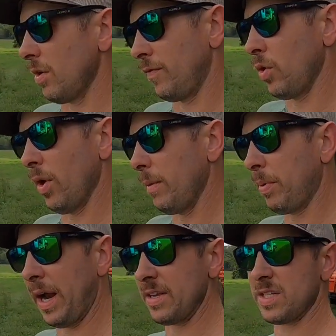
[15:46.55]
if you go ahead and
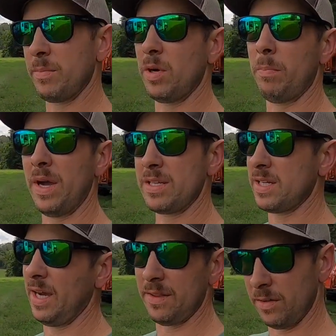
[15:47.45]
put out some of your best
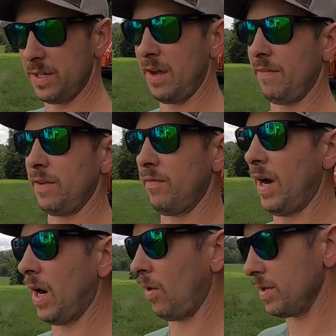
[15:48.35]
hay, they'll definitely
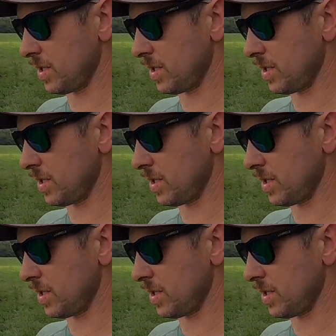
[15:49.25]
devour it.